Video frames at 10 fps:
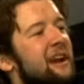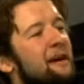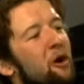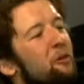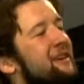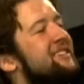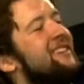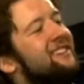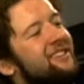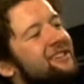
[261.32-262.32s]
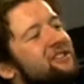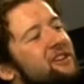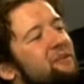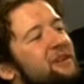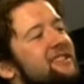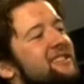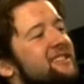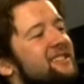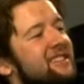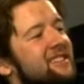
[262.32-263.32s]
hoping that there's going to be
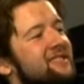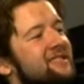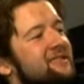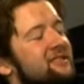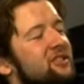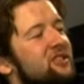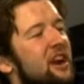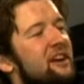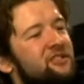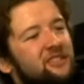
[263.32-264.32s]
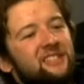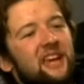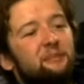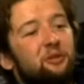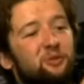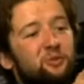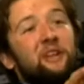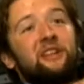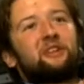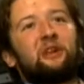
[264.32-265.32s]
chairs and tables
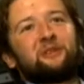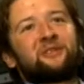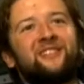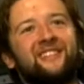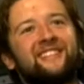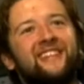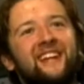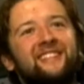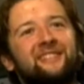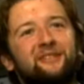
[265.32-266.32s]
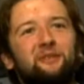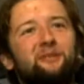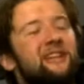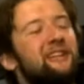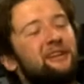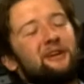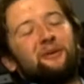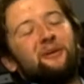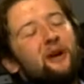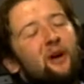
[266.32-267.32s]
really close to the set so that we can, you know,
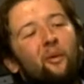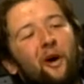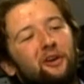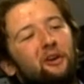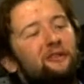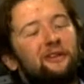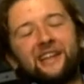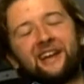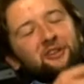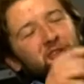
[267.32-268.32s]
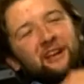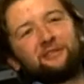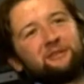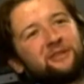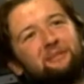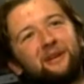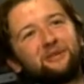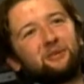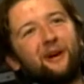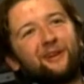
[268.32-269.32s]
walk over, take a drink from
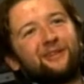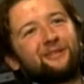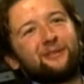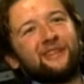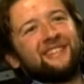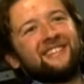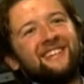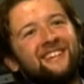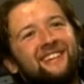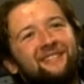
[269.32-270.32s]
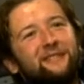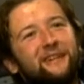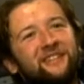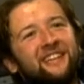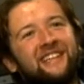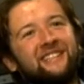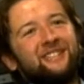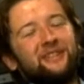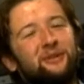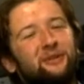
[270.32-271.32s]
somebody's water if we feel the need
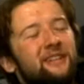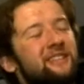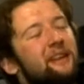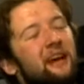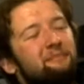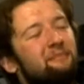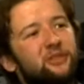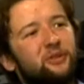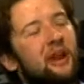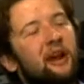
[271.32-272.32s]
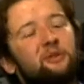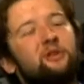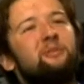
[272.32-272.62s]
to, and mess around with